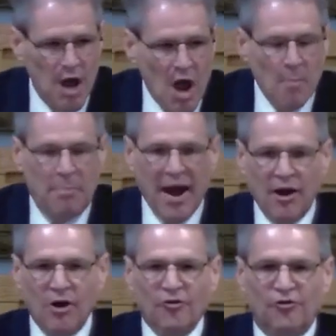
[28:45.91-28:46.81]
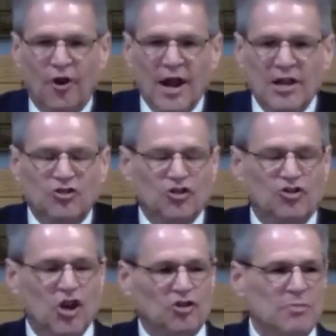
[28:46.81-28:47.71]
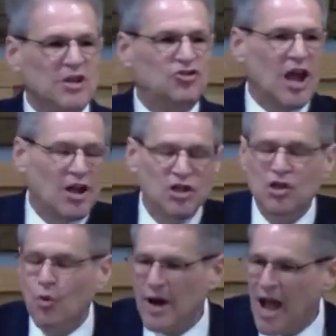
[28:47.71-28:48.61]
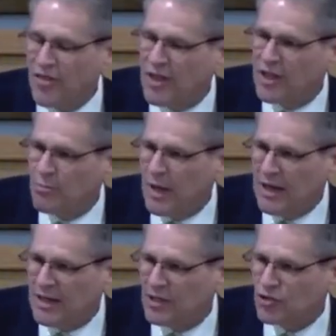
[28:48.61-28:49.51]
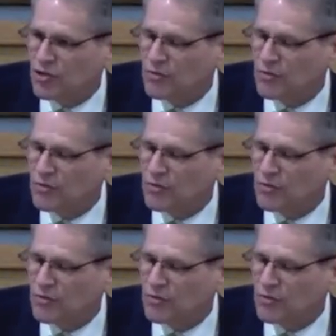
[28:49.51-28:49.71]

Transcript: Paraphrase is just me telling you what I think it means.